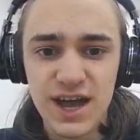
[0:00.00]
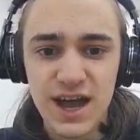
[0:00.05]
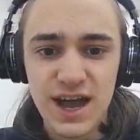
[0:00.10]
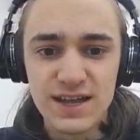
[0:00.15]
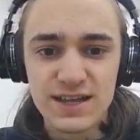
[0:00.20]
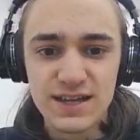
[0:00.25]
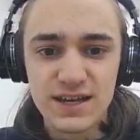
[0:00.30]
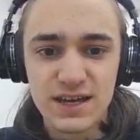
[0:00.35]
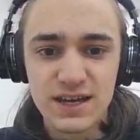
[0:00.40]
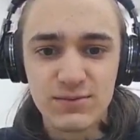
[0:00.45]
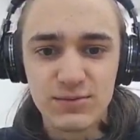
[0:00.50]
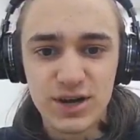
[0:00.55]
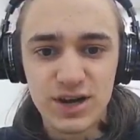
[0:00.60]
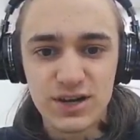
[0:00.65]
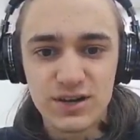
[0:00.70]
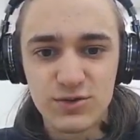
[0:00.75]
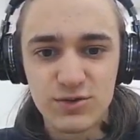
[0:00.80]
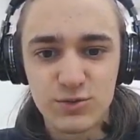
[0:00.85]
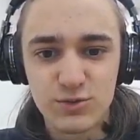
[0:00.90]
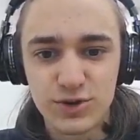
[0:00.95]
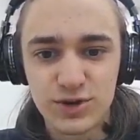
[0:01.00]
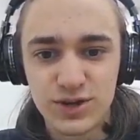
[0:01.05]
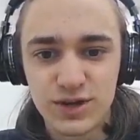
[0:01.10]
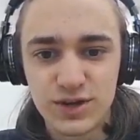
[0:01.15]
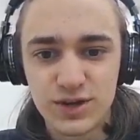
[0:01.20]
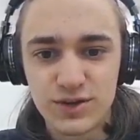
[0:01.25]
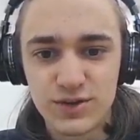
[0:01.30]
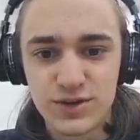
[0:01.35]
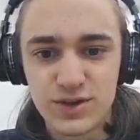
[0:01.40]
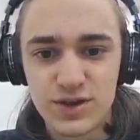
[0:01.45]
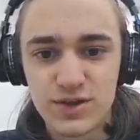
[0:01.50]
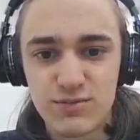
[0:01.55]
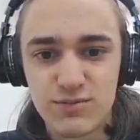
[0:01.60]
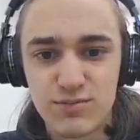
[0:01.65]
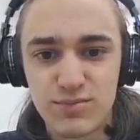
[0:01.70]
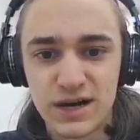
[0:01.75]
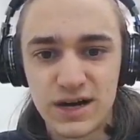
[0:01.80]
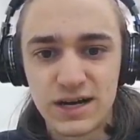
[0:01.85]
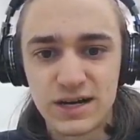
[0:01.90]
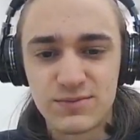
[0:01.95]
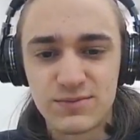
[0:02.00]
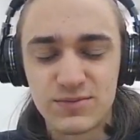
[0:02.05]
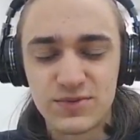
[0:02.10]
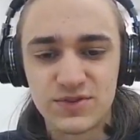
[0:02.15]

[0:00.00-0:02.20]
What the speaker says: and then I'm kind of working on the bottom.